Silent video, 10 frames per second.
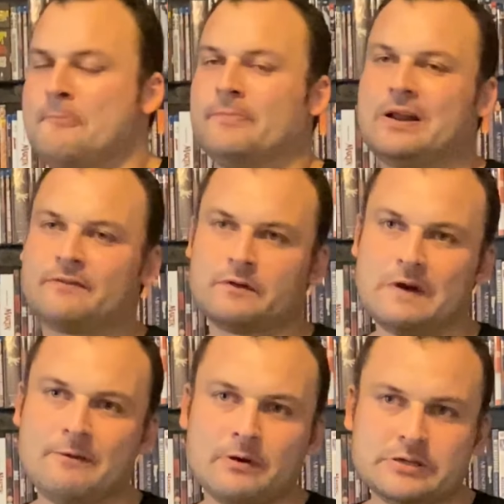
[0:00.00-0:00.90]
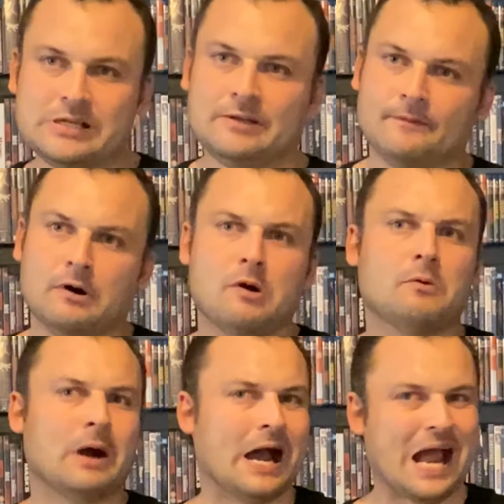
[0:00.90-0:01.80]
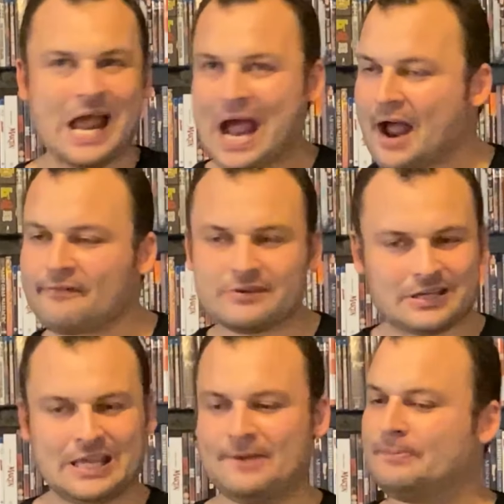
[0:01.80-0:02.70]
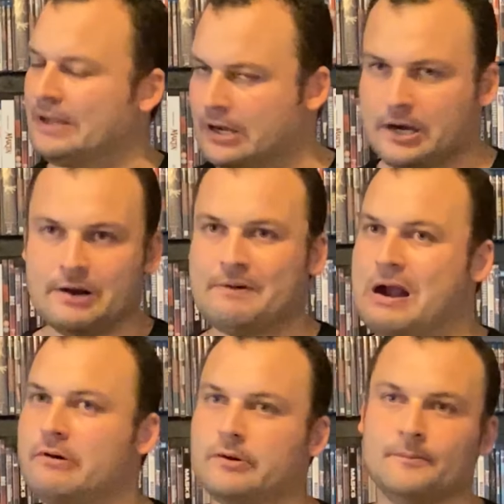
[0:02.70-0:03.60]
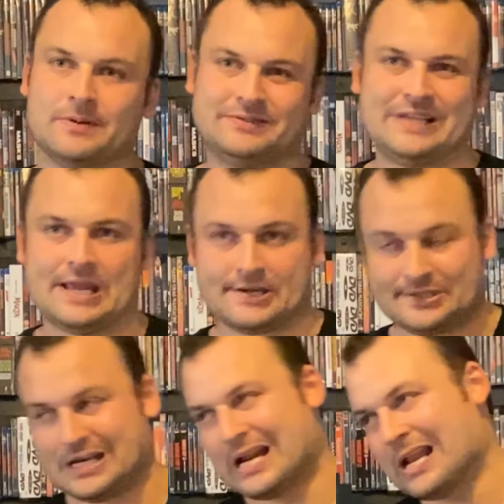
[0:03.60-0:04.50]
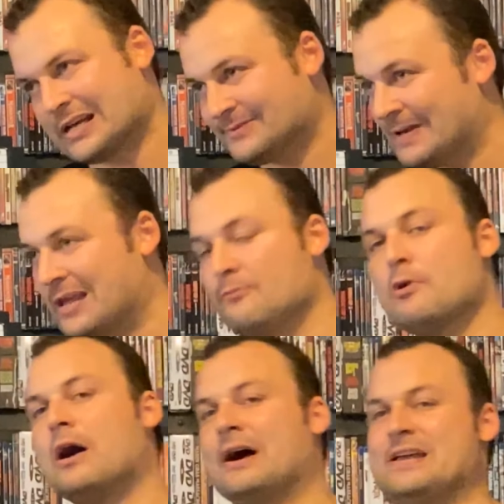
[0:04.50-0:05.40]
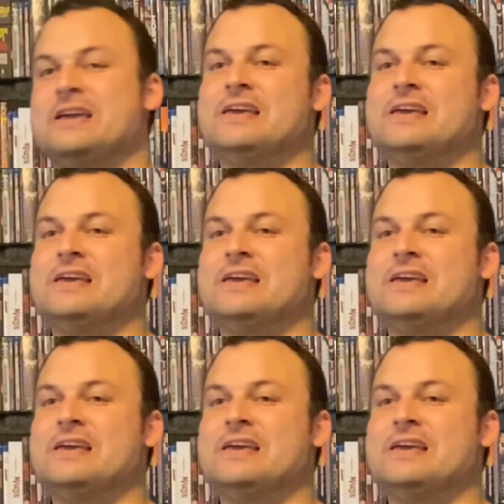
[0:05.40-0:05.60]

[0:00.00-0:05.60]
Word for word: But after rewatching them all, I have to keep it around number six, and I'll explain why,